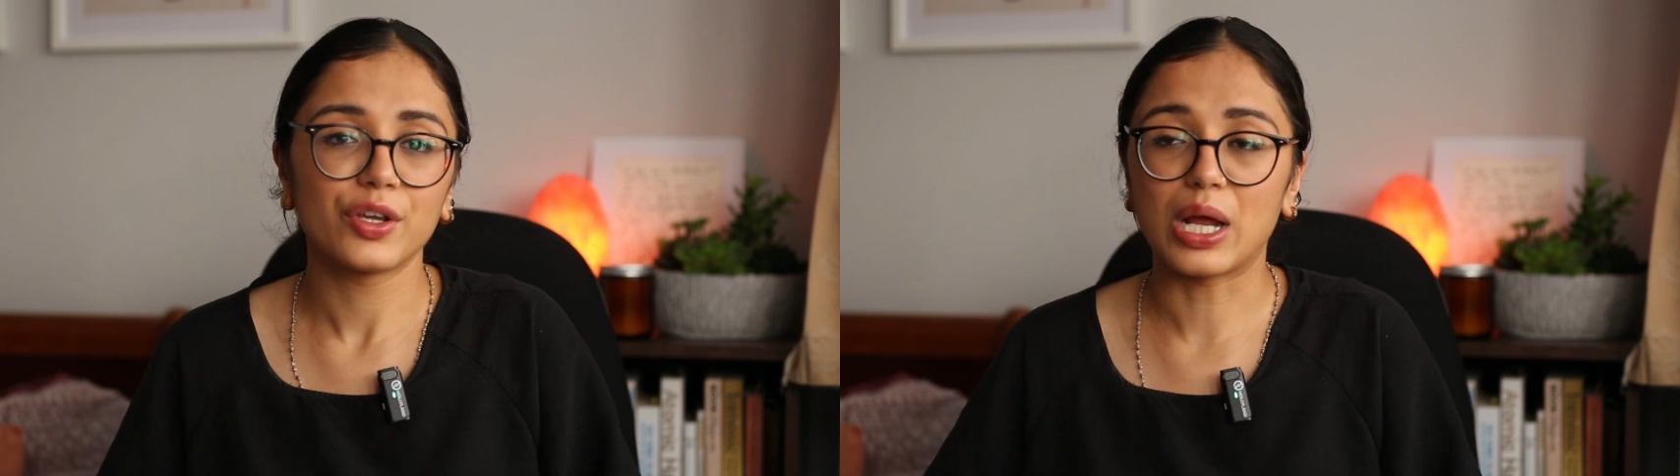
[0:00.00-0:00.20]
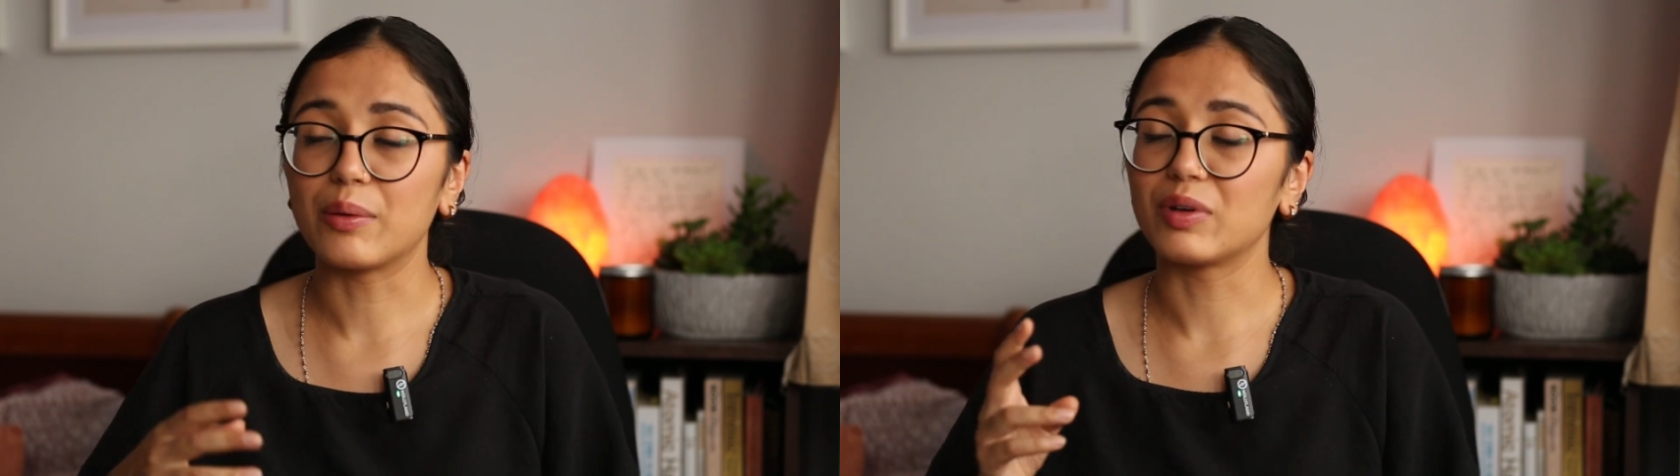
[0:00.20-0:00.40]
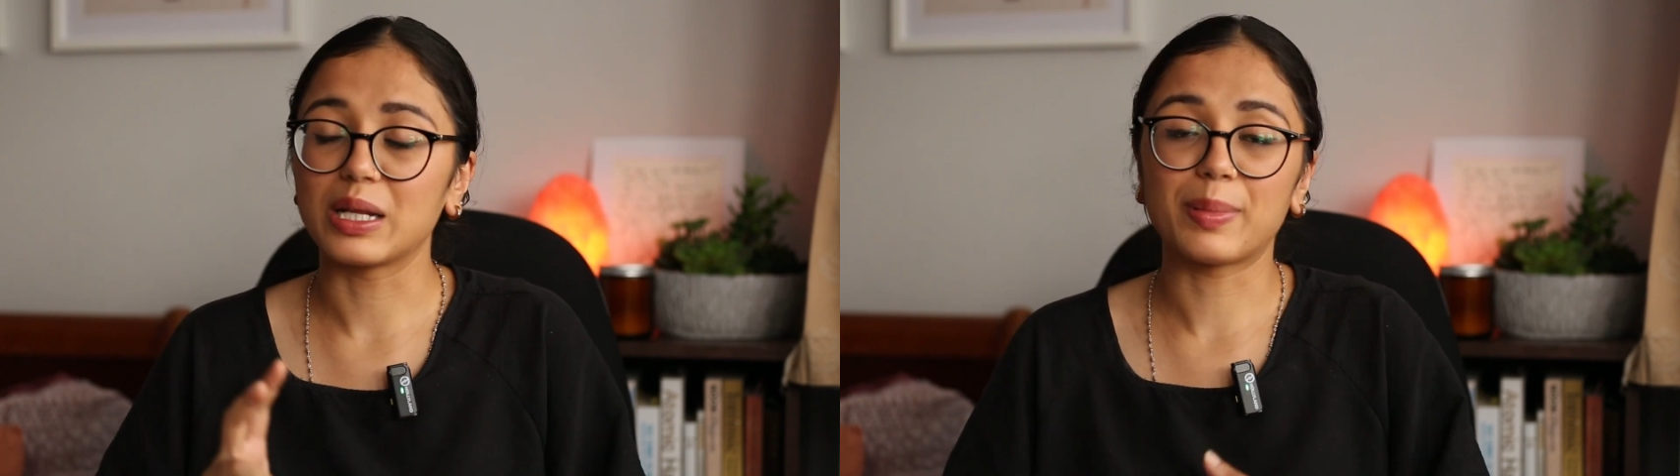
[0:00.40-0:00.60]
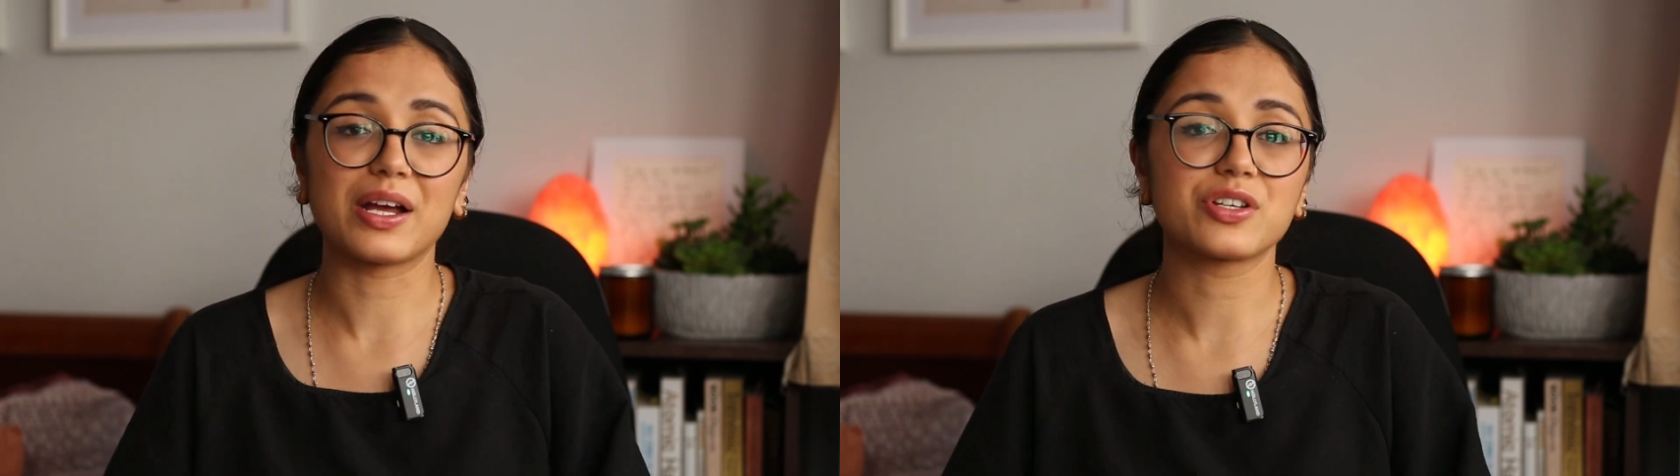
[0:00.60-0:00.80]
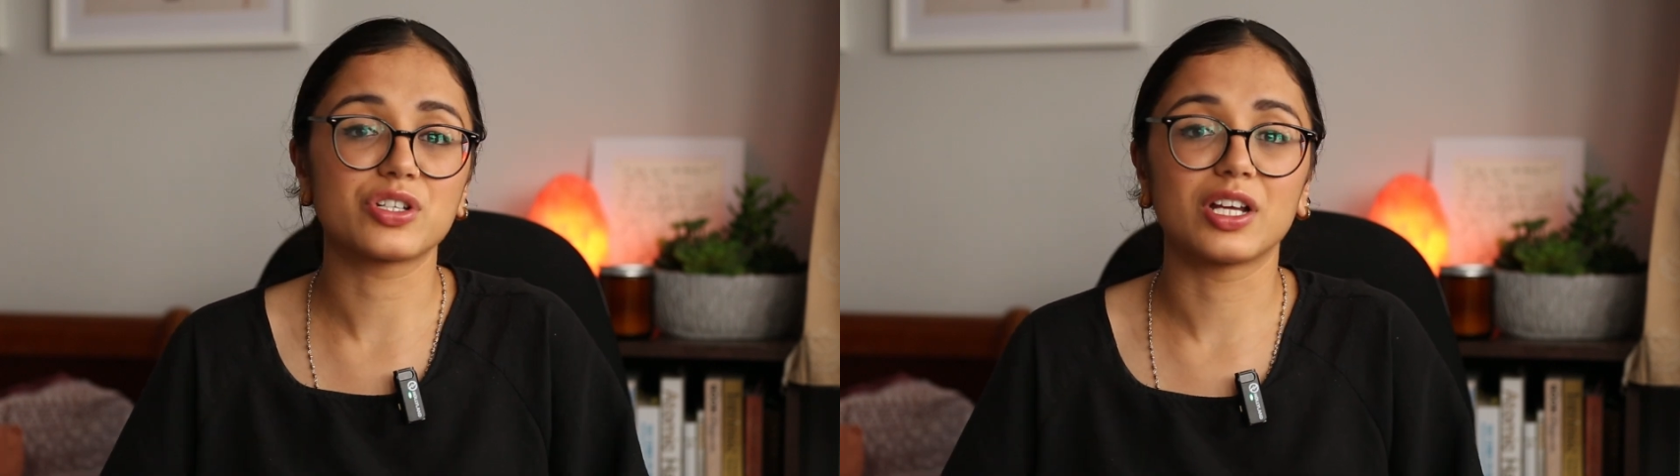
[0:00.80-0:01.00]
You know, I'm really
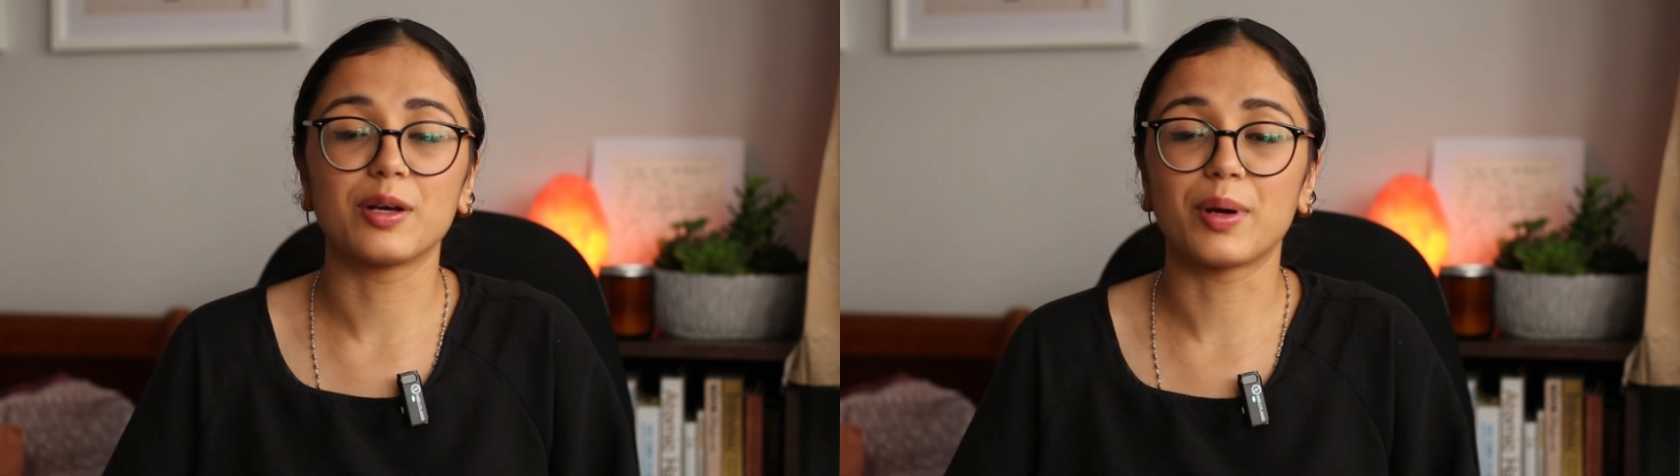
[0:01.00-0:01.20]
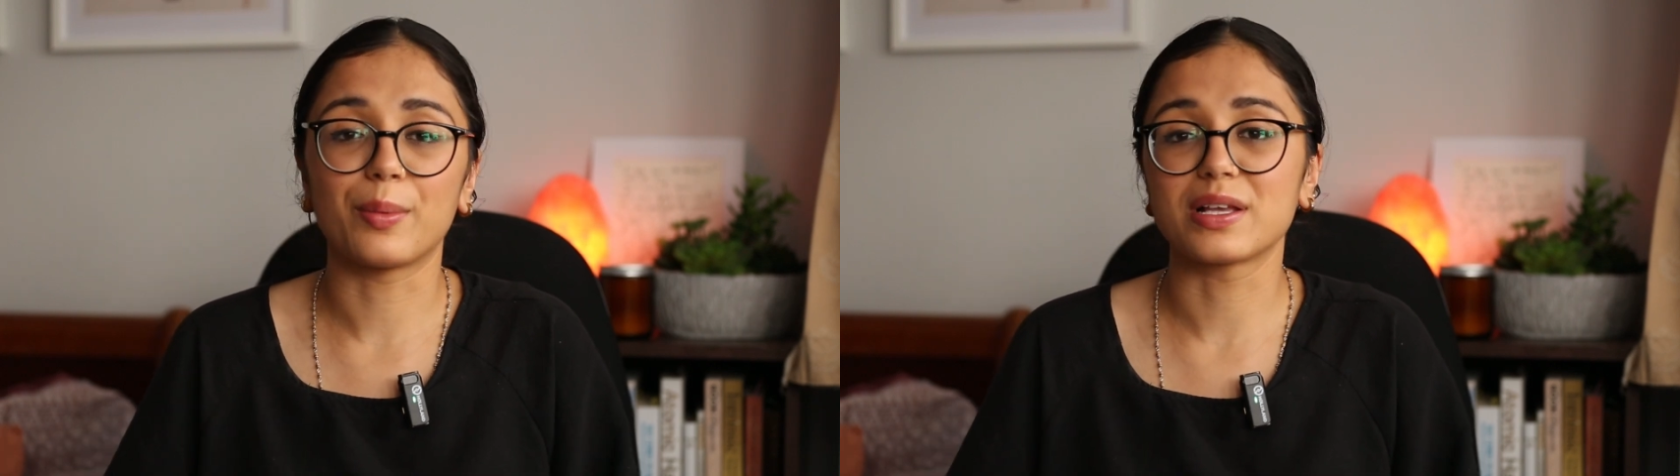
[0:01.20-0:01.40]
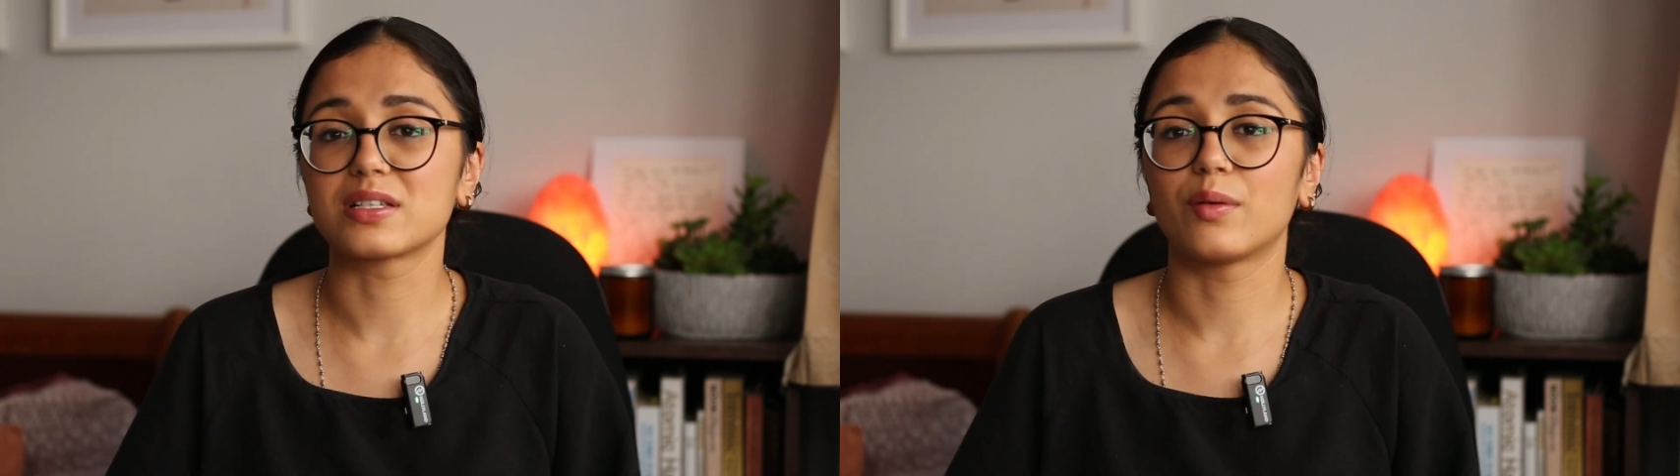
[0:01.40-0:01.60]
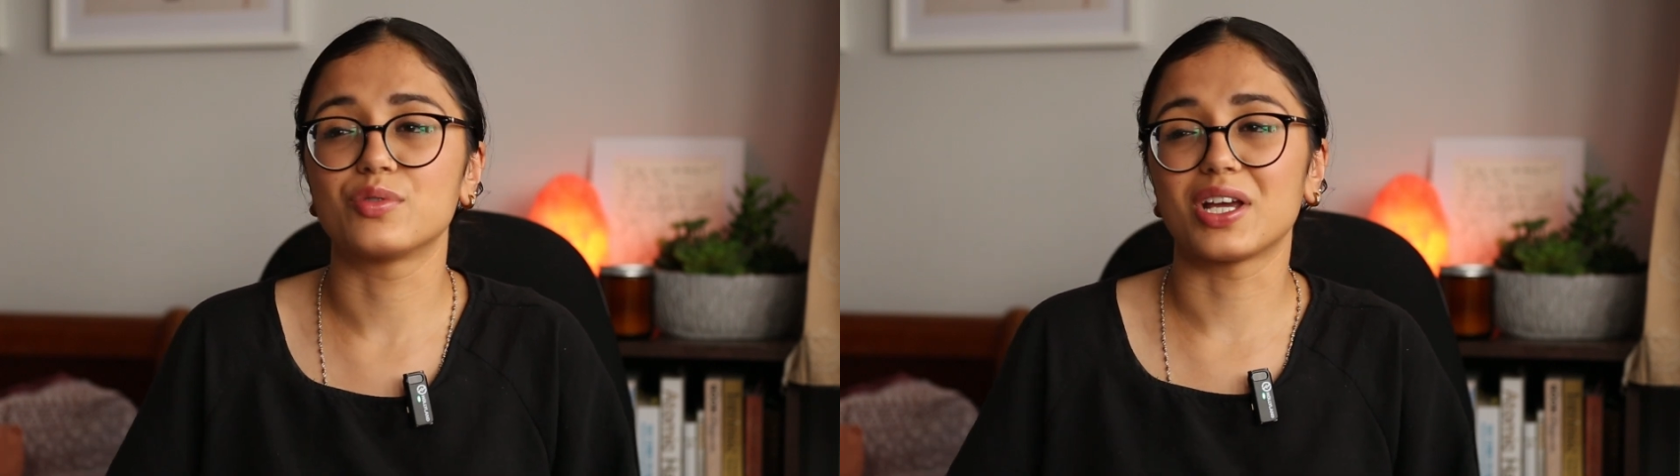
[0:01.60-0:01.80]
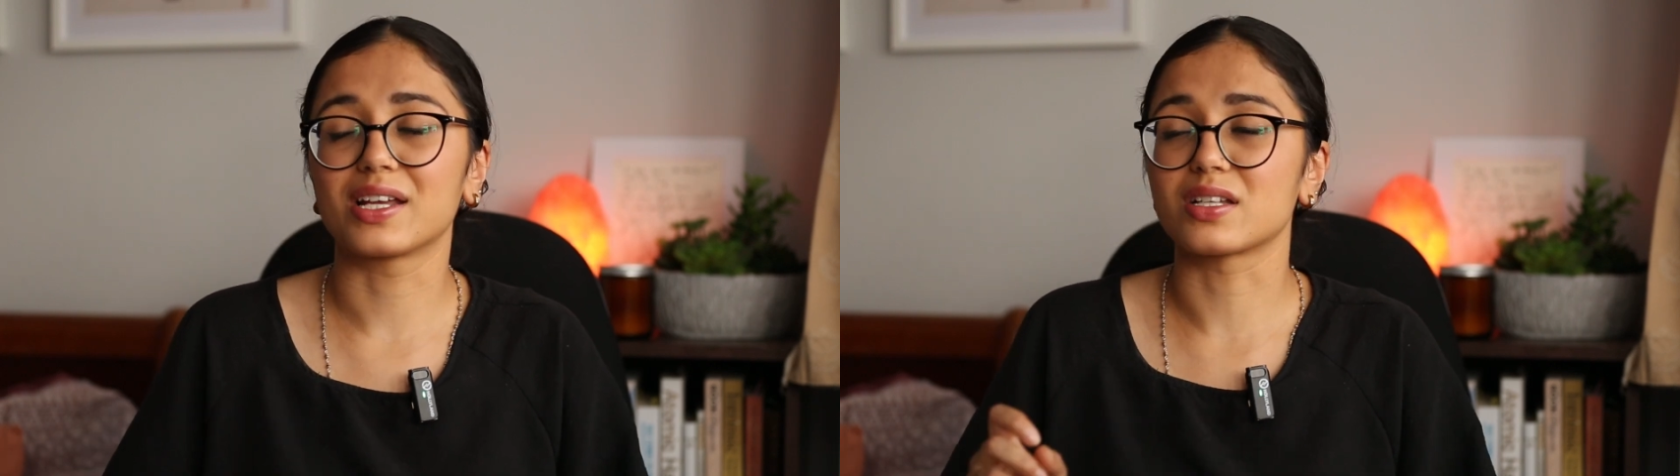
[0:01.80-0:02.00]
passionate about my subject,